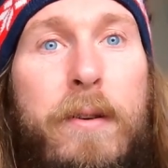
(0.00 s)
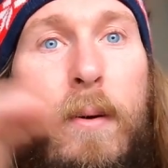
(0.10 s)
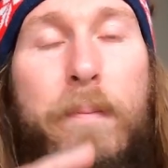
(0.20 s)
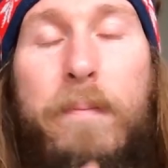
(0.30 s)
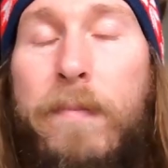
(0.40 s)

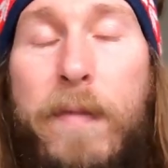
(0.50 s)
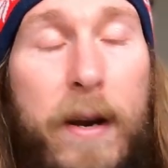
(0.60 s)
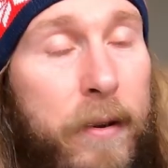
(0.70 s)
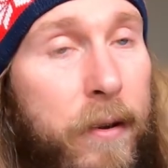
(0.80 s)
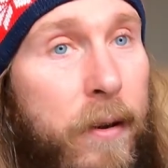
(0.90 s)
So
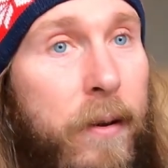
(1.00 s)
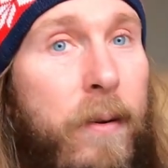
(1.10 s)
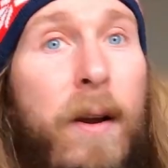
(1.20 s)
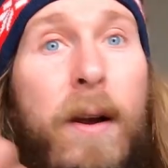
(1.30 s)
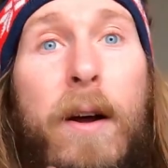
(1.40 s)
there you
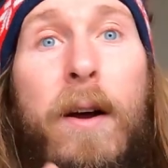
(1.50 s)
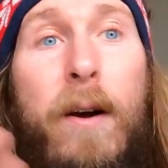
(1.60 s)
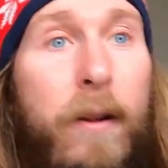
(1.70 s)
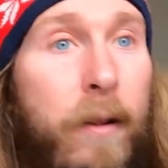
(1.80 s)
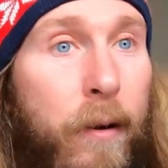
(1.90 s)
go,
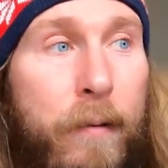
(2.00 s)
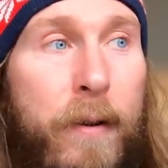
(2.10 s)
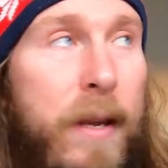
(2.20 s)
all over